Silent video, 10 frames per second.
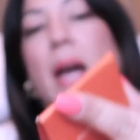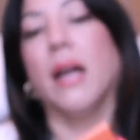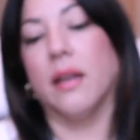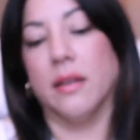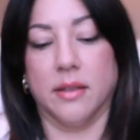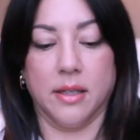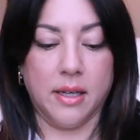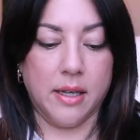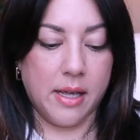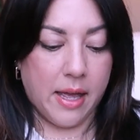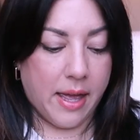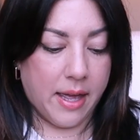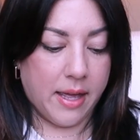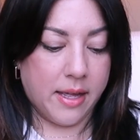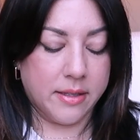back,
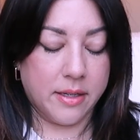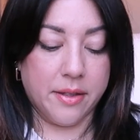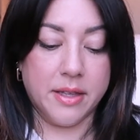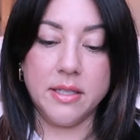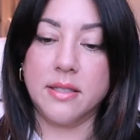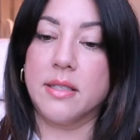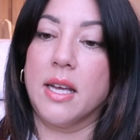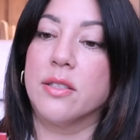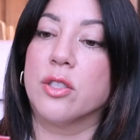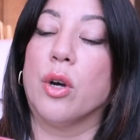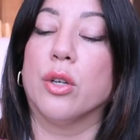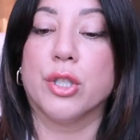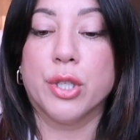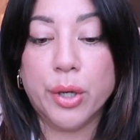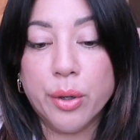and this has
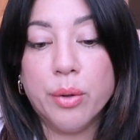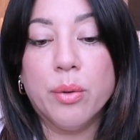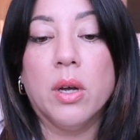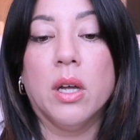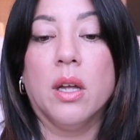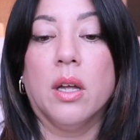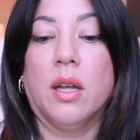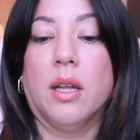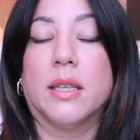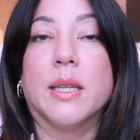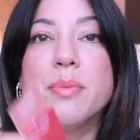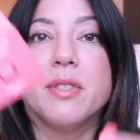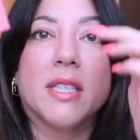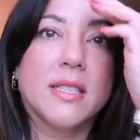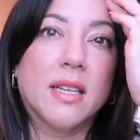got two
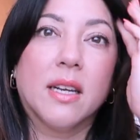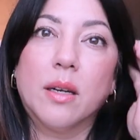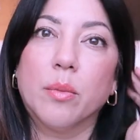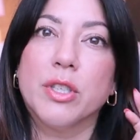lipsticks in it,